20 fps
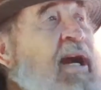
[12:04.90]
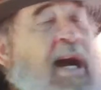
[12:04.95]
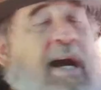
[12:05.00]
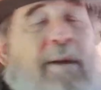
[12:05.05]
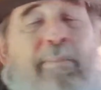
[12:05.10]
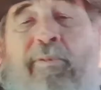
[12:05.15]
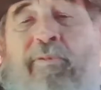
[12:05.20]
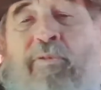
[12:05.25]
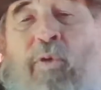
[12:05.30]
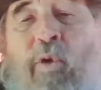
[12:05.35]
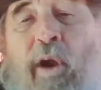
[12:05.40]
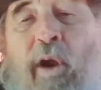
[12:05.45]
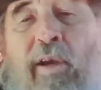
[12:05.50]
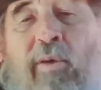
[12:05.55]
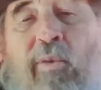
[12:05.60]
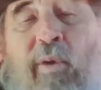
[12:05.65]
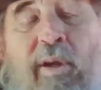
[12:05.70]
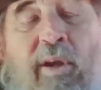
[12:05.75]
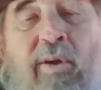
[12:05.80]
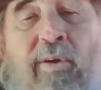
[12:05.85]
I'm
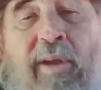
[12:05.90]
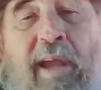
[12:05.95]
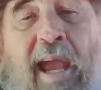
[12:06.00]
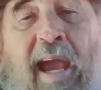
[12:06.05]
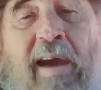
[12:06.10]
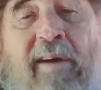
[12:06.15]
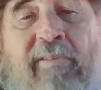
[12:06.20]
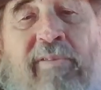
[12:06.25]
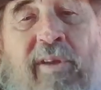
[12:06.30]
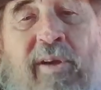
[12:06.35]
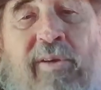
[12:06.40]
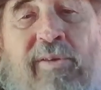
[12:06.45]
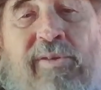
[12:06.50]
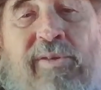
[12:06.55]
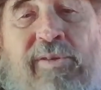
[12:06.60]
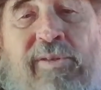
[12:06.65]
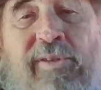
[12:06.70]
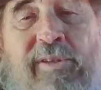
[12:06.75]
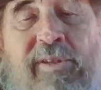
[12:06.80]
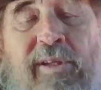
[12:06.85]
afraid we don't have
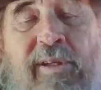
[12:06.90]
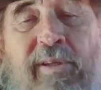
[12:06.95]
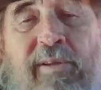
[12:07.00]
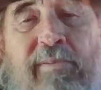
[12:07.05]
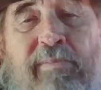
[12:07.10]
those